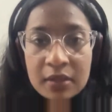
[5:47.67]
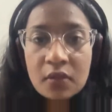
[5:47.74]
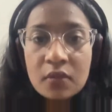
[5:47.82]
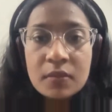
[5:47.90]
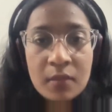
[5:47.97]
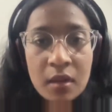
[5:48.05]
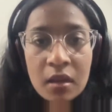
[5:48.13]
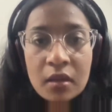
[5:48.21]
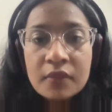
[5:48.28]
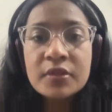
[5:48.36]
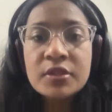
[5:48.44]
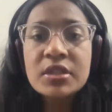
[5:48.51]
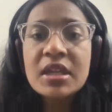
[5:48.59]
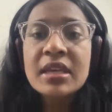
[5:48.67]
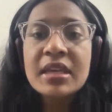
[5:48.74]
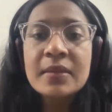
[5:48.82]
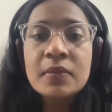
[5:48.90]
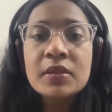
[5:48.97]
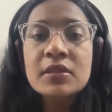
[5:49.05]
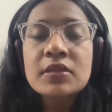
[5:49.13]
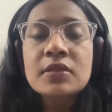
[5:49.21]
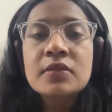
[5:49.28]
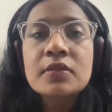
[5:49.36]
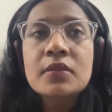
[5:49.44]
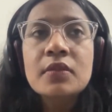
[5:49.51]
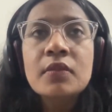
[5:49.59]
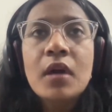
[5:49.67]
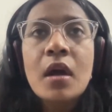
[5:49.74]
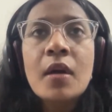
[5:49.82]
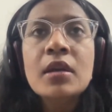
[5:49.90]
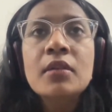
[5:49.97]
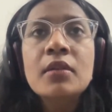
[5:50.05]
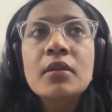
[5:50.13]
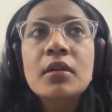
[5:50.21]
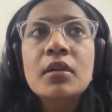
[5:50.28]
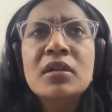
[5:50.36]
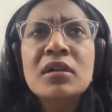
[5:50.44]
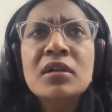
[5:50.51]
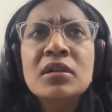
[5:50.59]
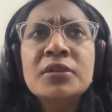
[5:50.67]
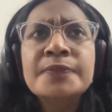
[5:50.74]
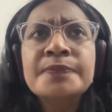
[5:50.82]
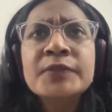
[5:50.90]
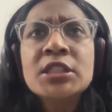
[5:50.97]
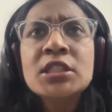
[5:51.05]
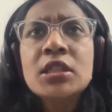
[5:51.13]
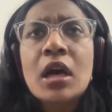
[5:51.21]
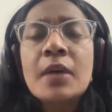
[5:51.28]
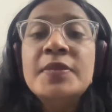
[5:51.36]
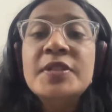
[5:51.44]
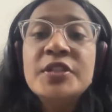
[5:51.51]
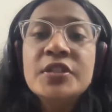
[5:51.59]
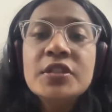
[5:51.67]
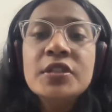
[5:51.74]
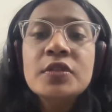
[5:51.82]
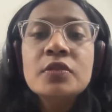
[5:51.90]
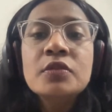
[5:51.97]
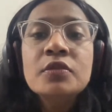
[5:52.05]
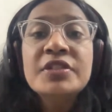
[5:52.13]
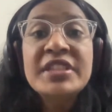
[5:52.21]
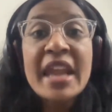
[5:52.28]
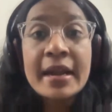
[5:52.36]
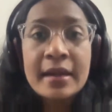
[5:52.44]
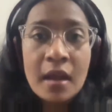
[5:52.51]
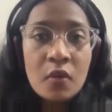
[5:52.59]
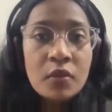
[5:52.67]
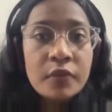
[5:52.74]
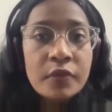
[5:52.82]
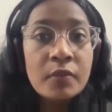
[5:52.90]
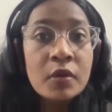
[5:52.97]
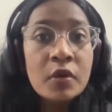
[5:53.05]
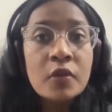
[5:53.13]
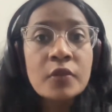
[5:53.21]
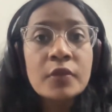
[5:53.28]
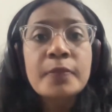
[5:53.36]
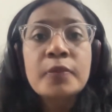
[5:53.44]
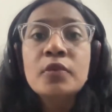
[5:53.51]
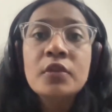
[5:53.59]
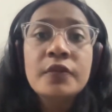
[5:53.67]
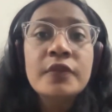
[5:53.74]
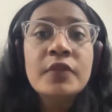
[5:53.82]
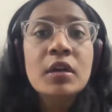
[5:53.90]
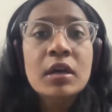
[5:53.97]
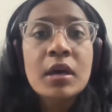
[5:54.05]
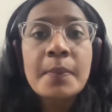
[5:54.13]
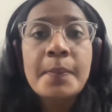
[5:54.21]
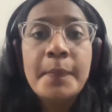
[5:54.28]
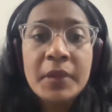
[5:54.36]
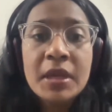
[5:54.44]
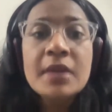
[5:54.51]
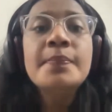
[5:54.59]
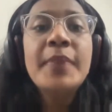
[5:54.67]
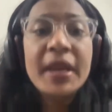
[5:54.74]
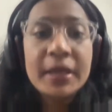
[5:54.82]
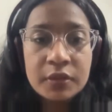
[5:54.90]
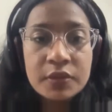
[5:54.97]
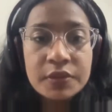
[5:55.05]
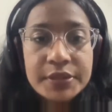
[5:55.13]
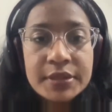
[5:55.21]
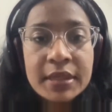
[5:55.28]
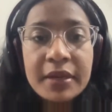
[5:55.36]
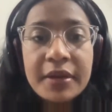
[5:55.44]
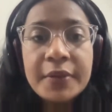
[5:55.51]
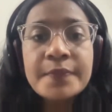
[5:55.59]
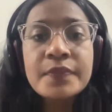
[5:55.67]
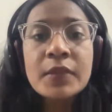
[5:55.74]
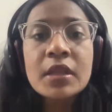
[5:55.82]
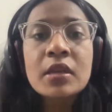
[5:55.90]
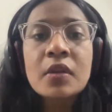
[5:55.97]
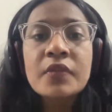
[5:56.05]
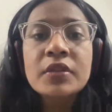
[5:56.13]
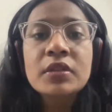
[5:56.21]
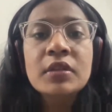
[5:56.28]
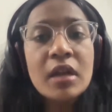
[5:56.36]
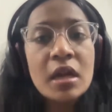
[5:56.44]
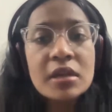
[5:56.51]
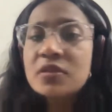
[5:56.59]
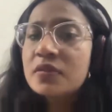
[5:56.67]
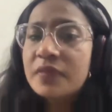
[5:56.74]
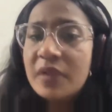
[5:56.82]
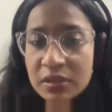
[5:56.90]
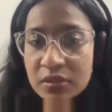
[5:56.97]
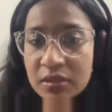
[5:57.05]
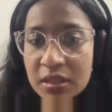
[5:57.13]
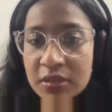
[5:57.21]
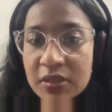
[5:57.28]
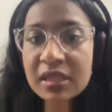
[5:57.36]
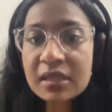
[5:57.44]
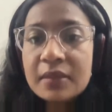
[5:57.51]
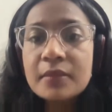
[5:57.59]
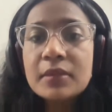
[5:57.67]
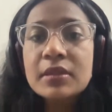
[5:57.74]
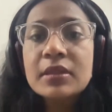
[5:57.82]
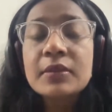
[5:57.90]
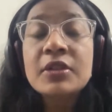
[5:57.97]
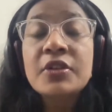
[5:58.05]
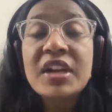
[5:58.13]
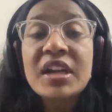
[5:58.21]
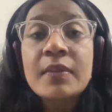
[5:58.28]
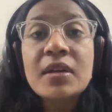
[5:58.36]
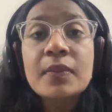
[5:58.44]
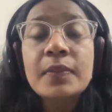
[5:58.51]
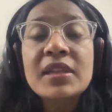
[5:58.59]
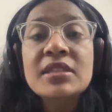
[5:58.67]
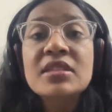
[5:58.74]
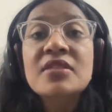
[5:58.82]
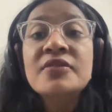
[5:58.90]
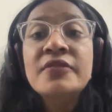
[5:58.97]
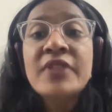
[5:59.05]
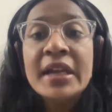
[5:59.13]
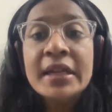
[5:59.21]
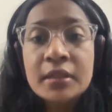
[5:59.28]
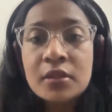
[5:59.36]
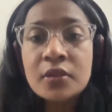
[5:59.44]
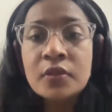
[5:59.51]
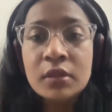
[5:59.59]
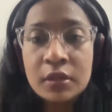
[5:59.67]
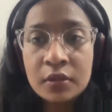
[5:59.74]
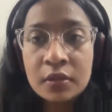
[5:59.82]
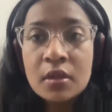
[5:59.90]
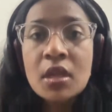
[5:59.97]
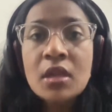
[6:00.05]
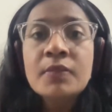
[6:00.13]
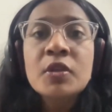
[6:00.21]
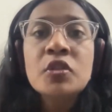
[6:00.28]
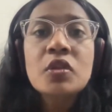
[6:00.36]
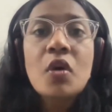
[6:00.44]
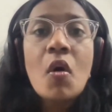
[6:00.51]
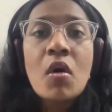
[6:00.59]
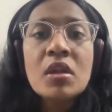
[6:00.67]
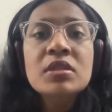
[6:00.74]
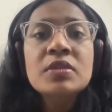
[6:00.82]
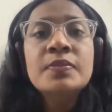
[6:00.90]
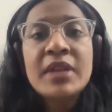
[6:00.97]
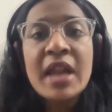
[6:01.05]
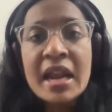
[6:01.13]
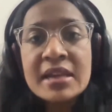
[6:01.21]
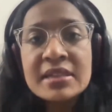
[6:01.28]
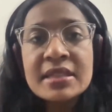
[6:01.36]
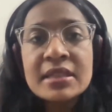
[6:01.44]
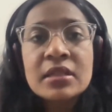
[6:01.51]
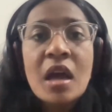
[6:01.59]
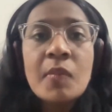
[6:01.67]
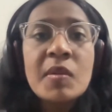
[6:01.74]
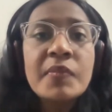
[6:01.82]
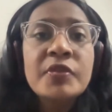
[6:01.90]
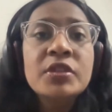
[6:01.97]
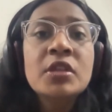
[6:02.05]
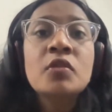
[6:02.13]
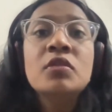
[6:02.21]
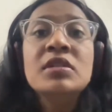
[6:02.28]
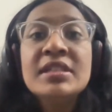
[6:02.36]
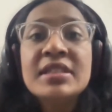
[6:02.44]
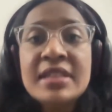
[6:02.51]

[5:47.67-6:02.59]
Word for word: sign or a mark which enables a business to stand out from a pool of competitors, right? Now with regards to fashion industry, trademark plays a vital role here, because all the brands that come up with their own